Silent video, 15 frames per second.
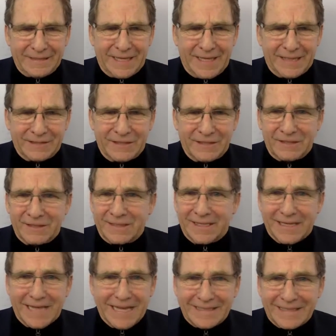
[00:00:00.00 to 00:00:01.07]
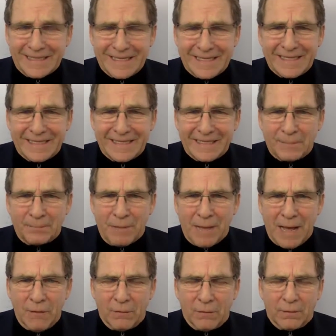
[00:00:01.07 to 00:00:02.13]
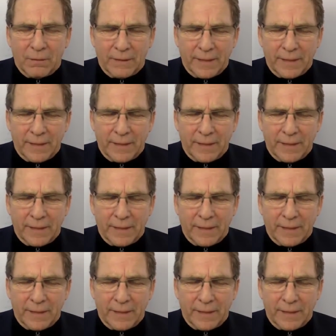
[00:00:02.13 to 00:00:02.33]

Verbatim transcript: as just connecting in to get power